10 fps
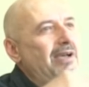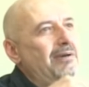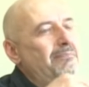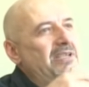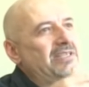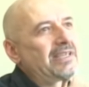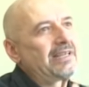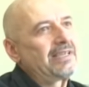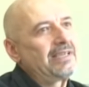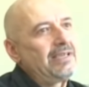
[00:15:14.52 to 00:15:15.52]

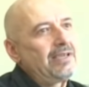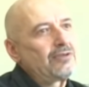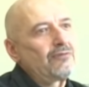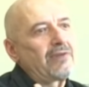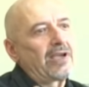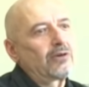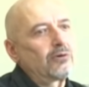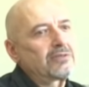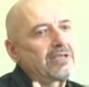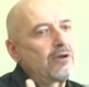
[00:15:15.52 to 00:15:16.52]
basically you find
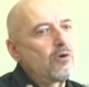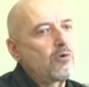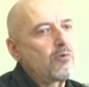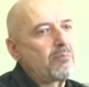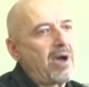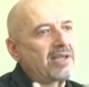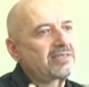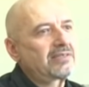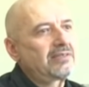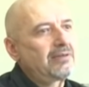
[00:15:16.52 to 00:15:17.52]
all the law
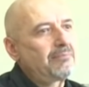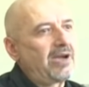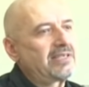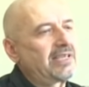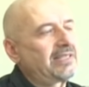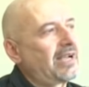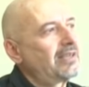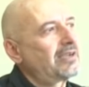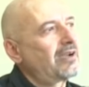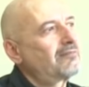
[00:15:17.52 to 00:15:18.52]
passed by the
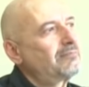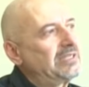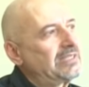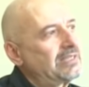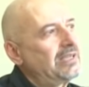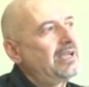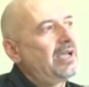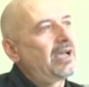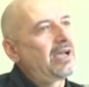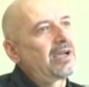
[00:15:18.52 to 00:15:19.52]
Italian government.
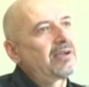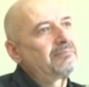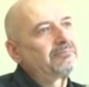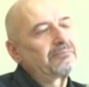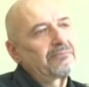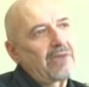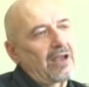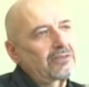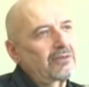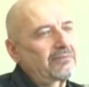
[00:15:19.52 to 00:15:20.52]
A
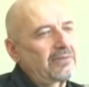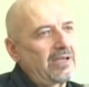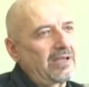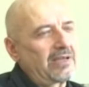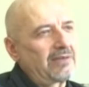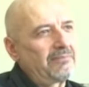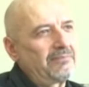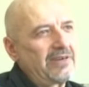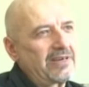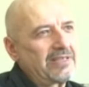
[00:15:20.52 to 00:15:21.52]
lot of
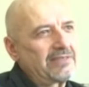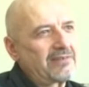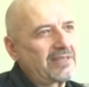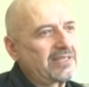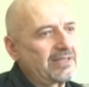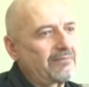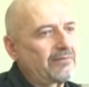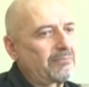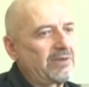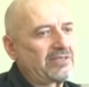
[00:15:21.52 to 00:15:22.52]
very interesting
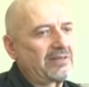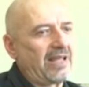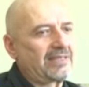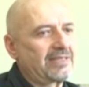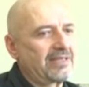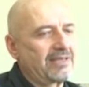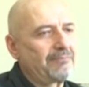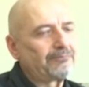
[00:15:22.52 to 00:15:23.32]
information at the